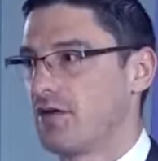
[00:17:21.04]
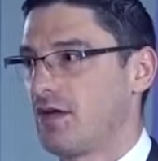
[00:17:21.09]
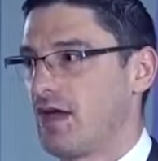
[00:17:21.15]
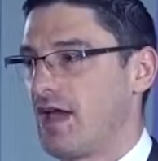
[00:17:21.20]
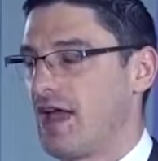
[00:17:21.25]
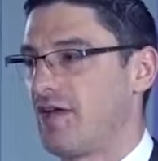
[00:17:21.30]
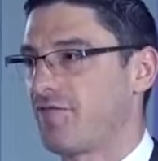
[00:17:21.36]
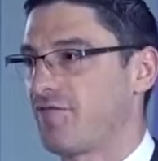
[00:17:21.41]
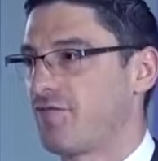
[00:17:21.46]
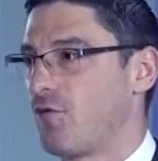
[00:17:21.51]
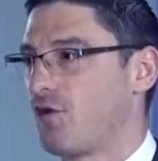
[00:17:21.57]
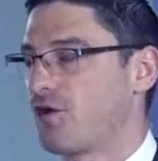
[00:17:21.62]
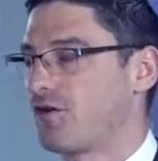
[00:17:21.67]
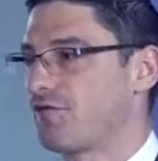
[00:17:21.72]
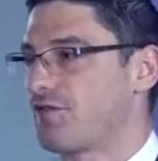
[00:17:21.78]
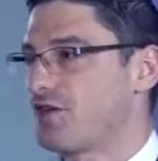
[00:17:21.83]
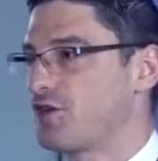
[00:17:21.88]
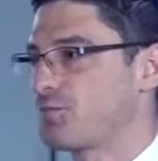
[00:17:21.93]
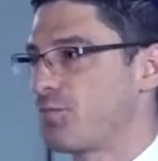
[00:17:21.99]
if one
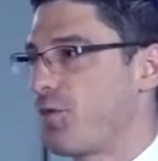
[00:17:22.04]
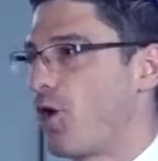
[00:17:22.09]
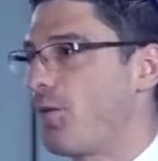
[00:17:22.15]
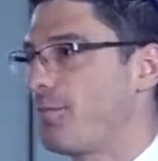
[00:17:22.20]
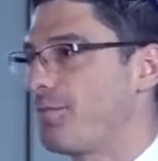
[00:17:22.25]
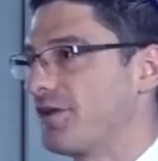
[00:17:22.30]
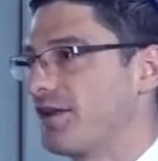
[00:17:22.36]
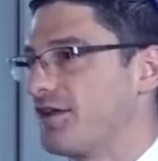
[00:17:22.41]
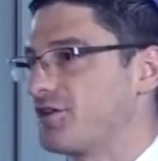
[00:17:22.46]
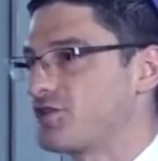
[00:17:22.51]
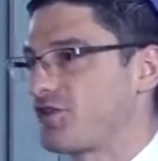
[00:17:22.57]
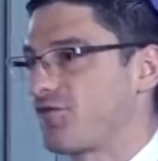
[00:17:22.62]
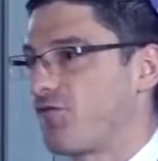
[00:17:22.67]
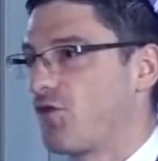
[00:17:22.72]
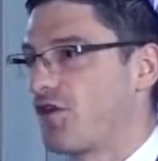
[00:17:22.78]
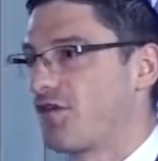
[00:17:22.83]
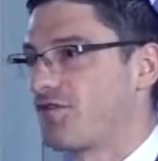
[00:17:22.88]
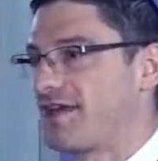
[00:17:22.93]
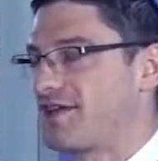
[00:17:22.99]
of these populists, if
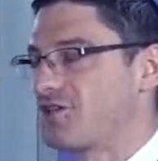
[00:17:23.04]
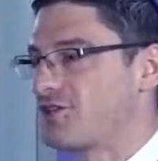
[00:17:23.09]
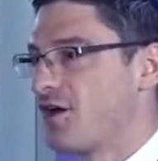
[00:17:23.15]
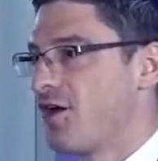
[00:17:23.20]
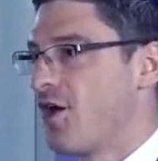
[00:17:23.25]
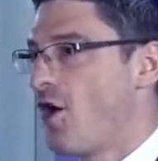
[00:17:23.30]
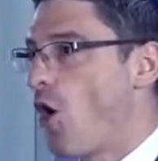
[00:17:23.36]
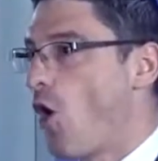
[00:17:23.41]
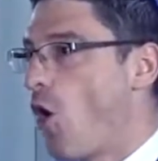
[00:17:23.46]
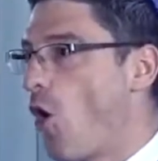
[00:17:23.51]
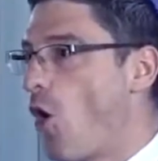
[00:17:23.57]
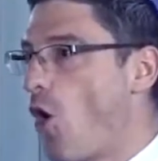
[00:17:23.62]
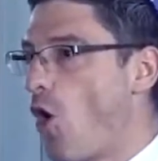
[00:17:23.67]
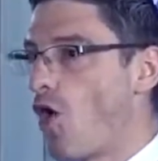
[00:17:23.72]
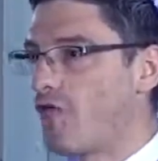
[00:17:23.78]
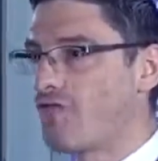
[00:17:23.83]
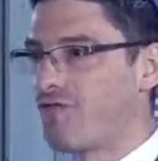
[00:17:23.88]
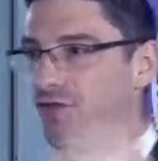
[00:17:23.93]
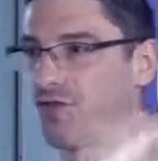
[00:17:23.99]
one of these
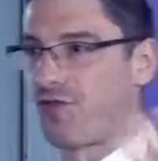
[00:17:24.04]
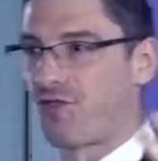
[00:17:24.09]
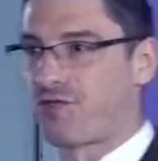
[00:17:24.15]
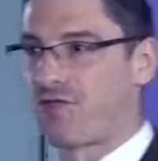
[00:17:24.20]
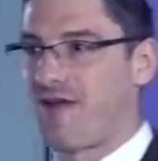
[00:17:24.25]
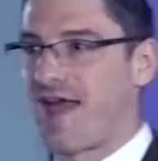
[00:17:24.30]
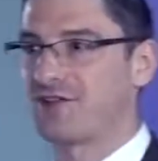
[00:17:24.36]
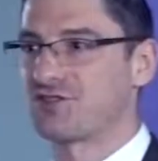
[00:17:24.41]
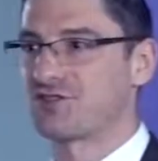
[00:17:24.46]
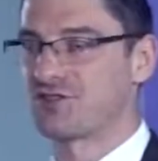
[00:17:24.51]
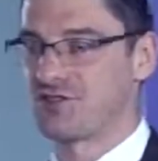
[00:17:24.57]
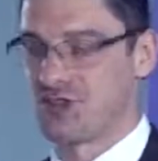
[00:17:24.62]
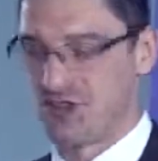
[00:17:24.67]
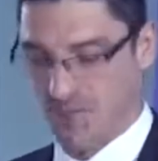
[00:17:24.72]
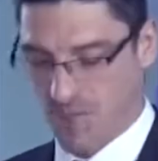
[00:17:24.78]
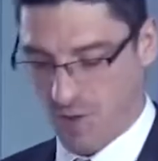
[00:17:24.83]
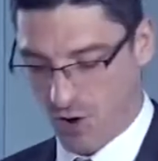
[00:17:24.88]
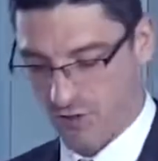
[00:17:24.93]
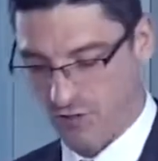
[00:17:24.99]
awful threats to
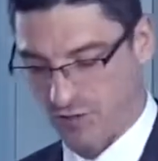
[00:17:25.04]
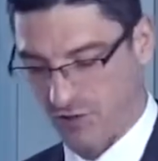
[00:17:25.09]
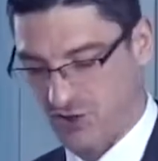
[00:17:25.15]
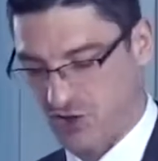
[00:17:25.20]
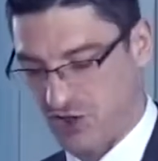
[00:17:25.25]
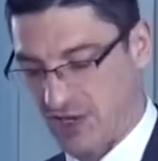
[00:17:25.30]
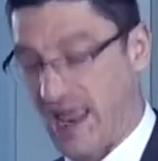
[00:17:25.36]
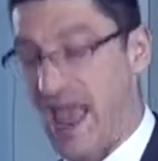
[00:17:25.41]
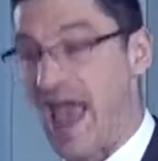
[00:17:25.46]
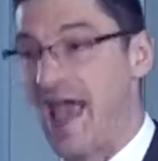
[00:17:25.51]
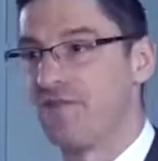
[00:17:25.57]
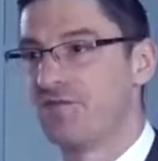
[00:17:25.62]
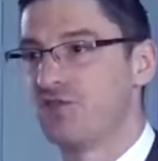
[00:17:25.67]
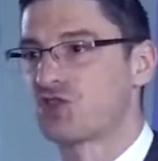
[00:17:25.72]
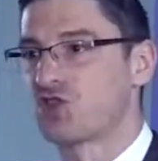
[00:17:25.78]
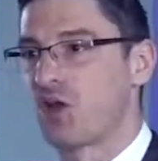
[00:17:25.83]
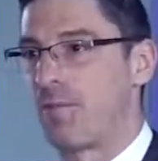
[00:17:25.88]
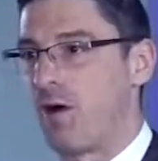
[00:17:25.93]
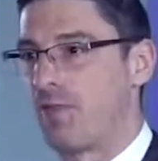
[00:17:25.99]
democracy
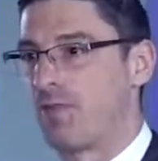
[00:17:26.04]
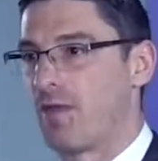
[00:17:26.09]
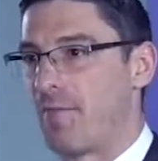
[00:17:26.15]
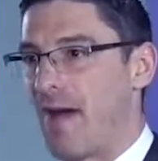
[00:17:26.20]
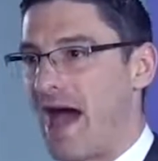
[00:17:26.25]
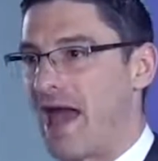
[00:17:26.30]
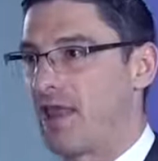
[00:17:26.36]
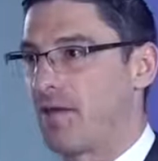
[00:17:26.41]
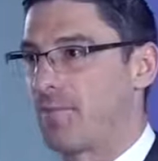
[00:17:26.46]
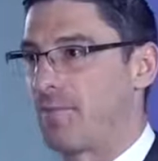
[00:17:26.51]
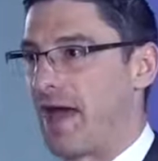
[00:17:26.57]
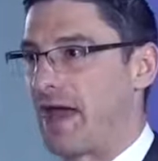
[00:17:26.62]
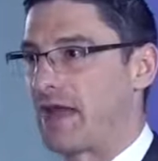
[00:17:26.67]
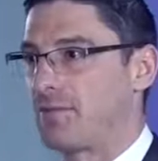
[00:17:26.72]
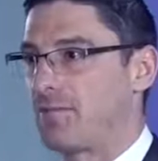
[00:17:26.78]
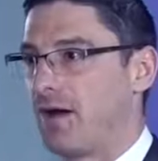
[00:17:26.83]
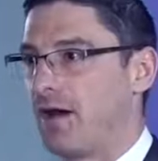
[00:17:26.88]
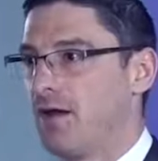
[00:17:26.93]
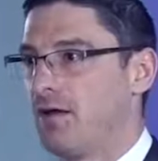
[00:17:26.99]
ends up on the ballot
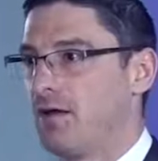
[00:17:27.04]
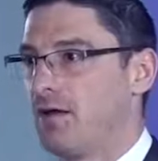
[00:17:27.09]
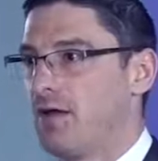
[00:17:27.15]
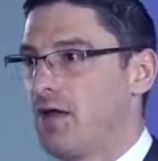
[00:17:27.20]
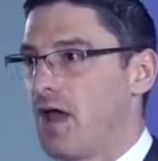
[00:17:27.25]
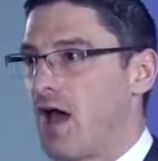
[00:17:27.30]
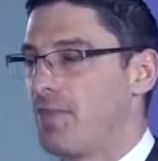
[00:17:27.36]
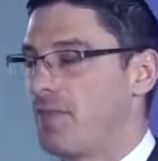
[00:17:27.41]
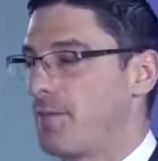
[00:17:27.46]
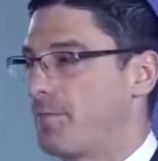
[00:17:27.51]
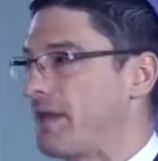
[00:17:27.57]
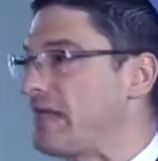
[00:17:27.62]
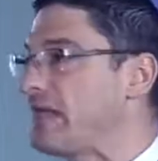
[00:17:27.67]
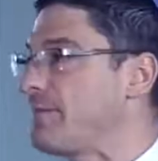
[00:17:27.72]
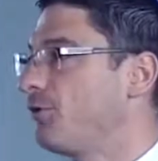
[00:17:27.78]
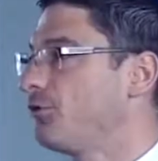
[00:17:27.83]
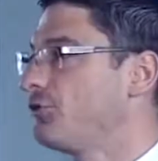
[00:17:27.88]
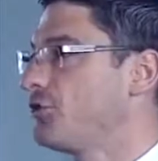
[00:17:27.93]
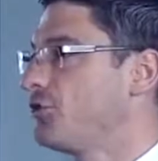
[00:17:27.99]
paper, and the
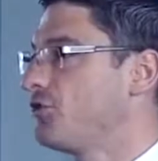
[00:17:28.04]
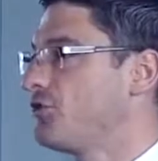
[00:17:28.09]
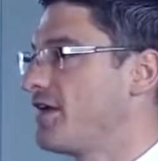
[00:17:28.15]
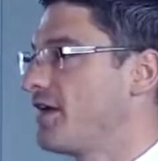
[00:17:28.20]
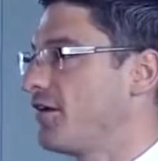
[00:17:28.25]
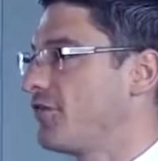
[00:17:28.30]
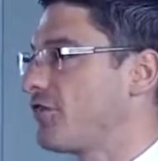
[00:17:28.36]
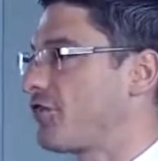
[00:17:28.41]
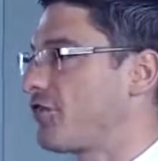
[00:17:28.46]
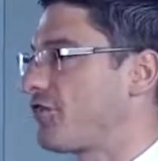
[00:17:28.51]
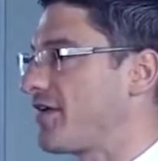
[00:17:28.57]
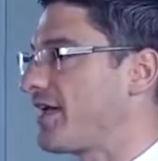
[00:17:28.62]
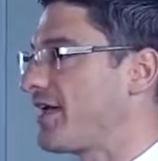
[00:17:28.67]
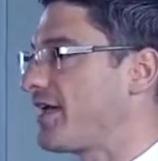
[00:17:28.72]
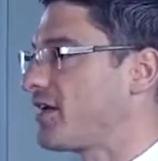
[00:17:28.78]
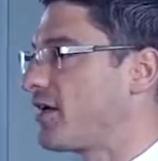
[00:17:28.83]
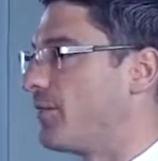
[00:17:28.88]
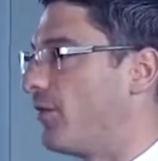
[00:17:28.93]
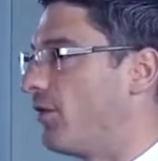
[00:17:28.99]
people do the
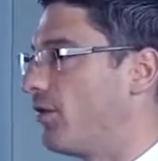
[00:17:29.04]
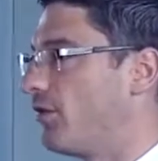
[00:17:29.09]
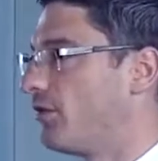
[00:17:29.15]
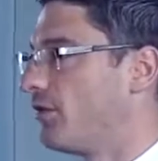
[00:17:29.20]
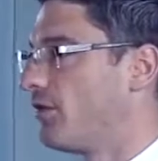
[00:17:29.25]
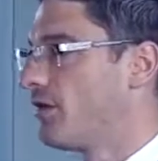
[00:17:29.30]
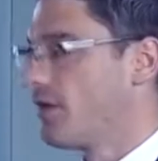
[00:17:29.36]
unthinkable